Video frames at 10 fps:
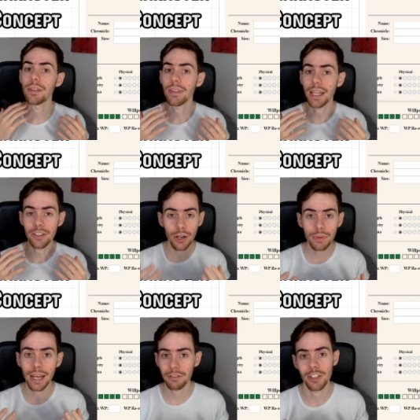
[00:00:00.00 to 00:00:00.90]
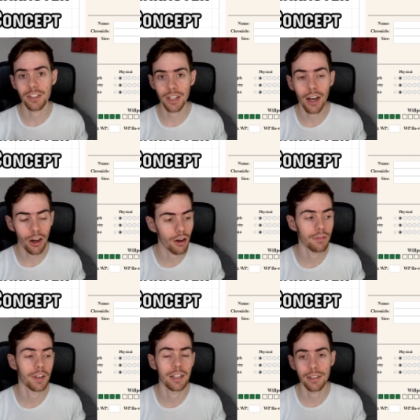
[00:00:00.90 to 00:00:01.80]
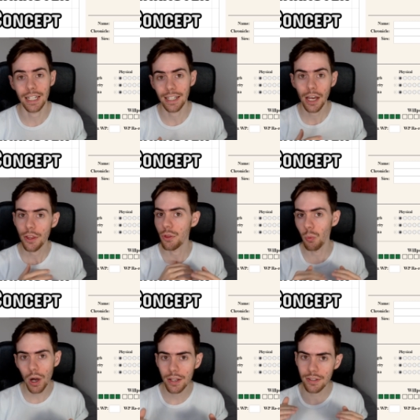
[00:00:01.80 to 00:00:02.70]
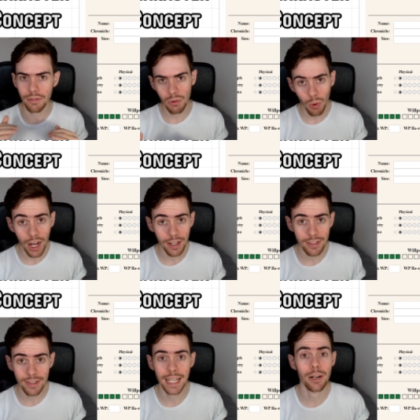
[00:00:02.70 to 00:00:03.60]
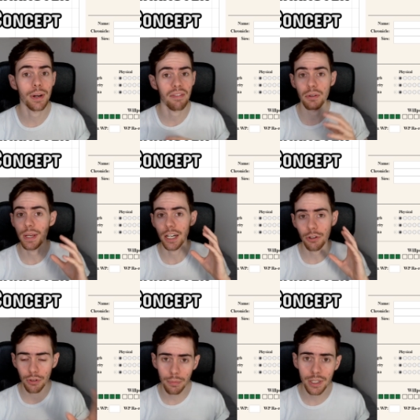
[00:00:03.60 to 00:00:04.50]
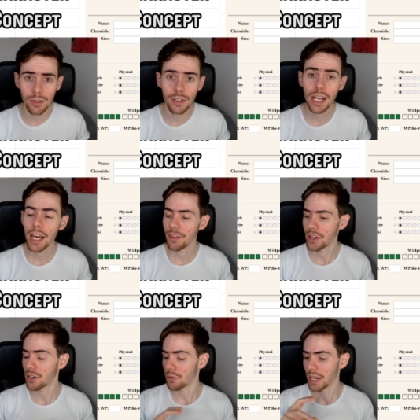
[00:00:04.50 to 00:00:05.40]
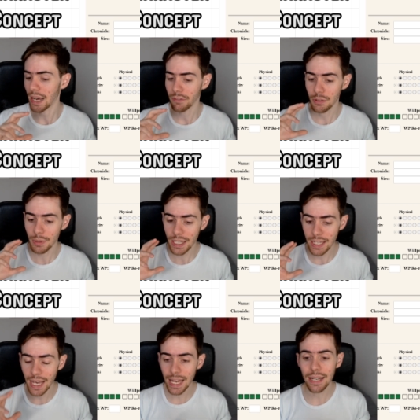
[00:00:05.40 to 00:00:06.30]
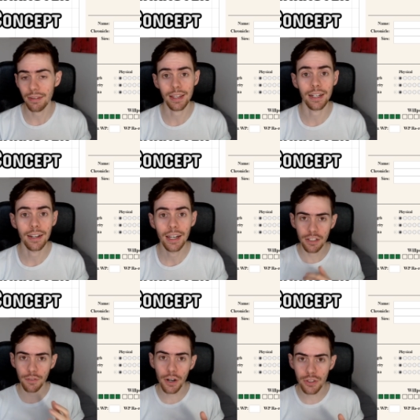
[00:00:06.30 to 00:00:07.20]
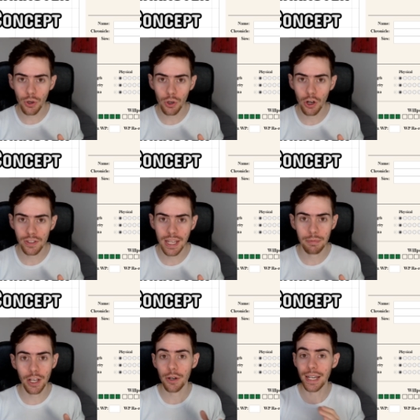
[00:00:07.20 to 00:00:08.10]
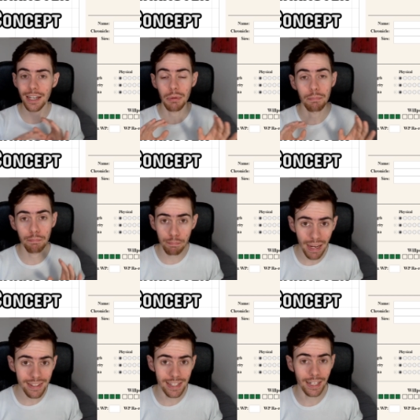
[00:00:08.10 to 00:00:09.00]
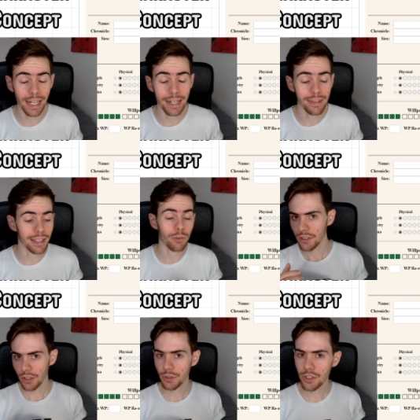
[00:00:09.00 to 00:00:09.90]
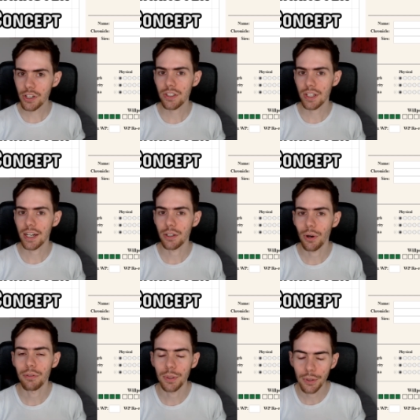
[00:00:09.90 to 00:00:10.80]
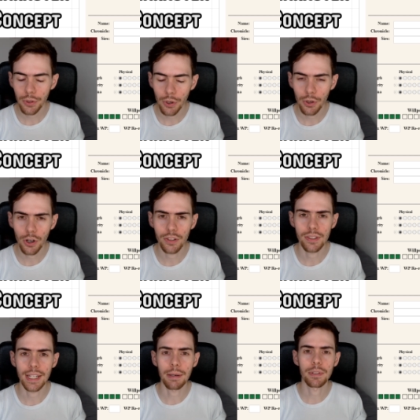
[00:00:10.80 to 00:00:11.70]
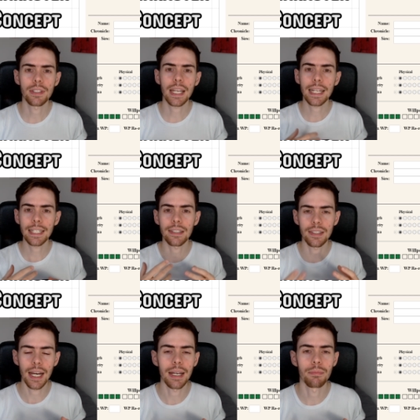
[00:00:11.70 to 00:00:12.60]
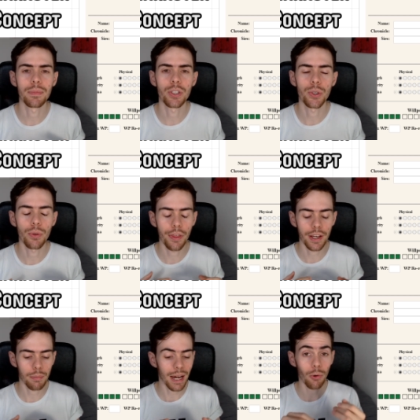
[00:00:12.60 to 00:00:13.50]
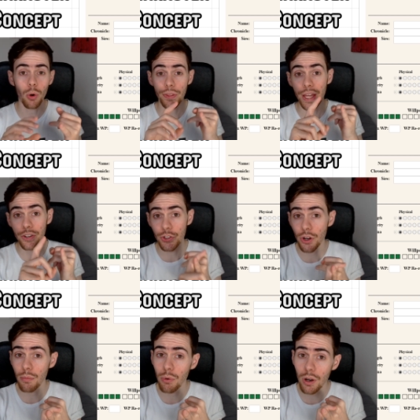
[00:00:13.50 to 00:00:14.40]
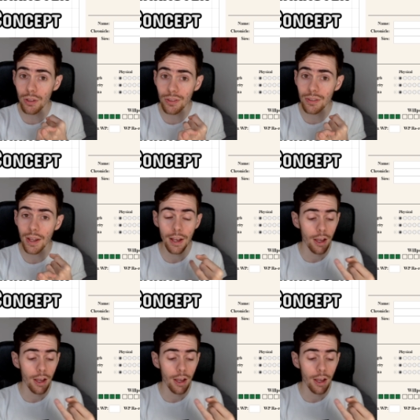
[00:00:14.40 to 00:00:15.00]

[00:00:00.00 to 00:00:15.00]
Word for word: they don't have to start off as like the worst of the worst. They don't have to be a criminal. They don't have to be anything. As far as core concepts go, it can be basically anything. So to just start you off with your core concept, take a little time to think about what their job was,